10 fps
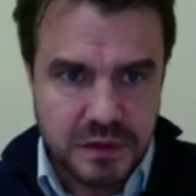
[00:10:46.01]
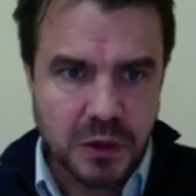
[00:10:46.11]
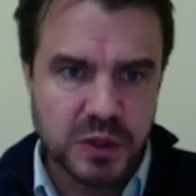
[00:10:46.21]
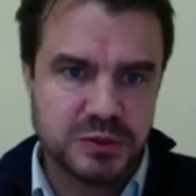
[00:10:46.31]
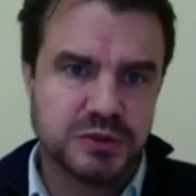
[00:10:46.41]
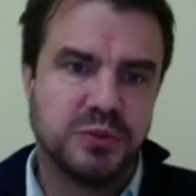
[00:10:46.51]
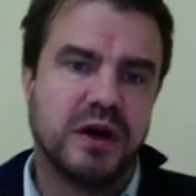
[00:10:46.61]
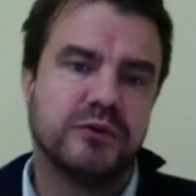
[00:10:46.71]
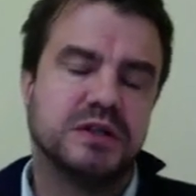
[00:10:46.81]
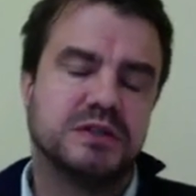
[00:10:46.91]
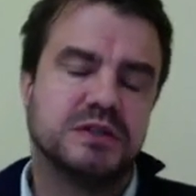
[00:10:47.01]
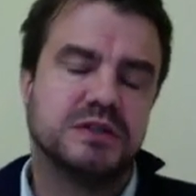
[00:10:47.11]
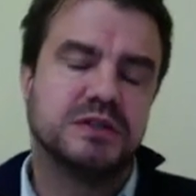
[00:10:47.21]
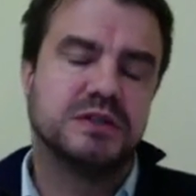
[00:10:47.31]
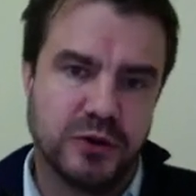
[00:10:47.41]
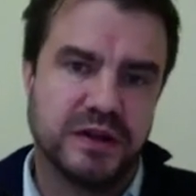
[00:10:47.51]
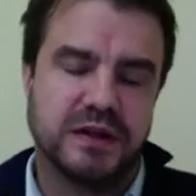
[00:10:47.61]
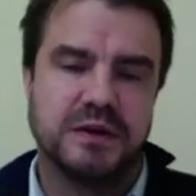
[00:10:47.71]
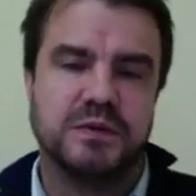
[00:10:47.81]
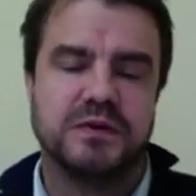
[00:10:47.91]
which was one reason we thought
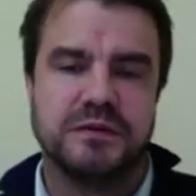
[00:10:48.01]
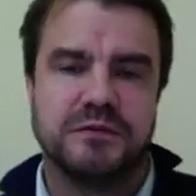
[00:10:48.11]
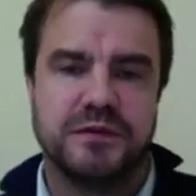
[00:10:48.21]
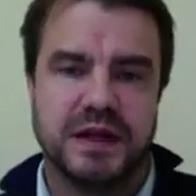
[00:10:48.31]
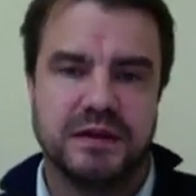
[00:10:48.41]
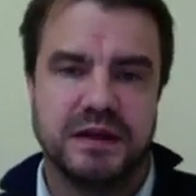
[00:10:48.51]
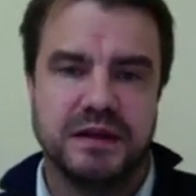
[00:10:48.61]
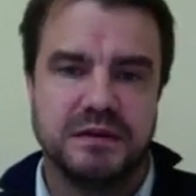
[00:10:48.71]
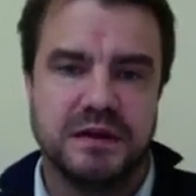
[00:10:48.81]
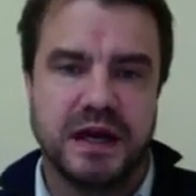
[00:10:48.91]
that the